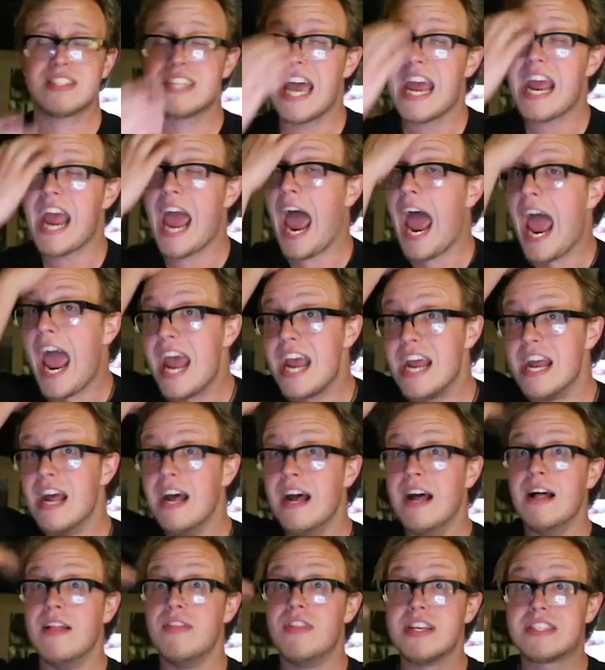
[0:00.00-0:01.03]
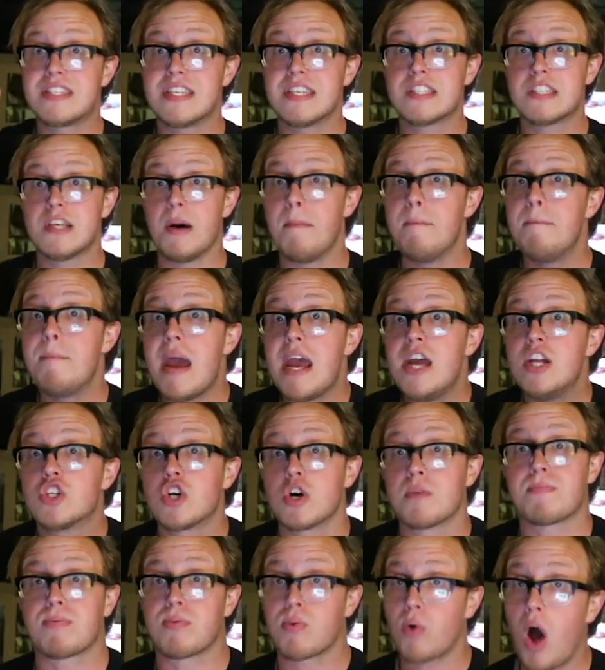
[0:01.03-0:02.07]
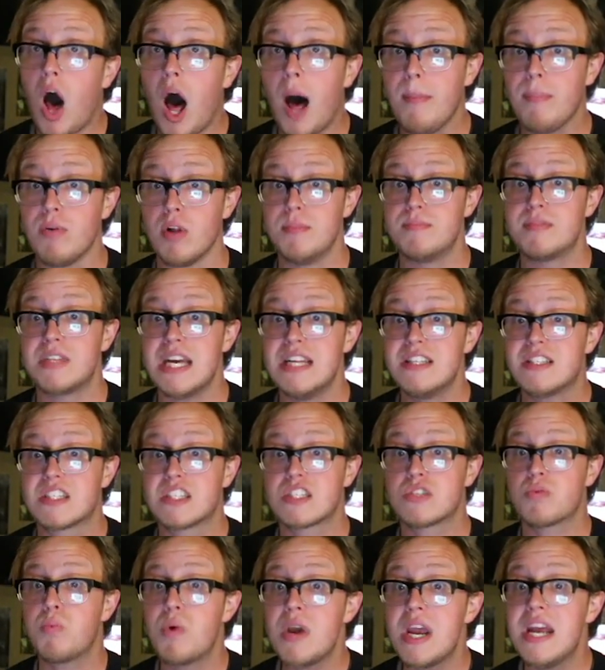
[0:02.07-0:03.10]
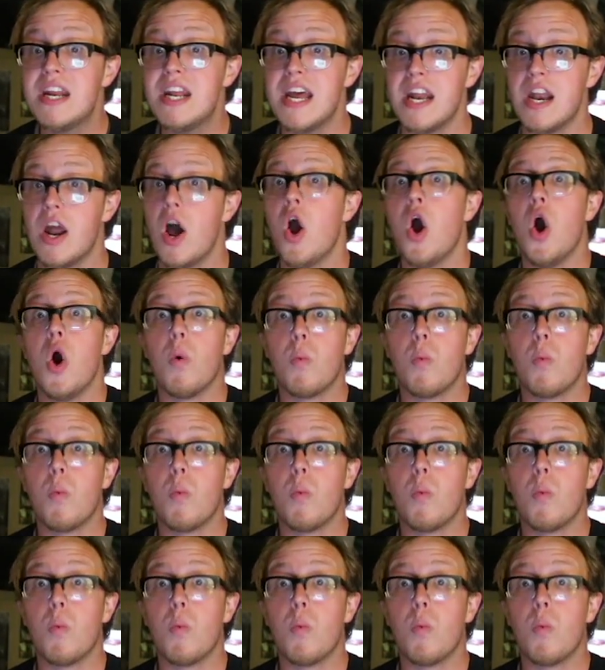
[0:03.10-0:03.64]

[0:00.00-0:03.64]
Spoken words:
say, hey, this is some major problems in Sweden.